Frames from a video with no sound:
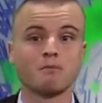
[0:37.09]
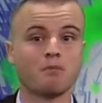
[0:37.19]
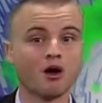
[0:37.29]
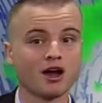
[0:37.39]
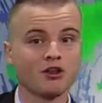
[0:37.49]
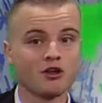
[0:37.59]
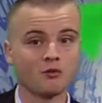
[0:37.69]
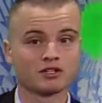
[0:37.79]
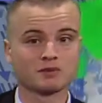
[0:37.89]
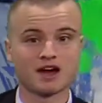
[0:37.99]
But
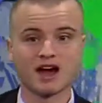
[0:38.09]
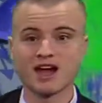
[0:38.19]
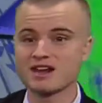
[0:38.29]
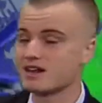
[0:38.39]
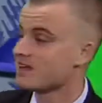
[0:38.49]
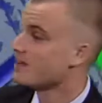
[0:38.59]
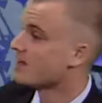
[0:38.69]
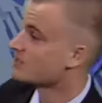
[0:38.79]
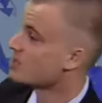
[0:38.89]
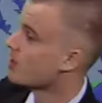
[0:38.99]
what's behind it
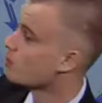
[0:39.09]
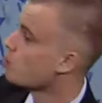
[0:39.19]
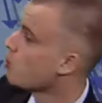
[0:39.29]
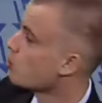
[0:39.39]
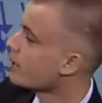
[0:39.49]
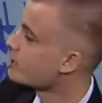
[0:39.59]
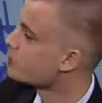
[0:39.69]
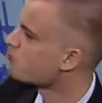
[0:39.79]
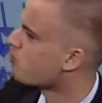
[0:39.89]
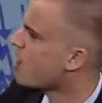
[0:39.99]
is a lot of cooler and
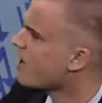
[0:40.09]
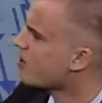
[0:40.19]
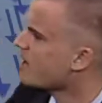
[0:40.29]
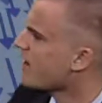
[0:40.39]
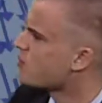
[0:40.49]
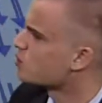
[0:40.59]
drier air,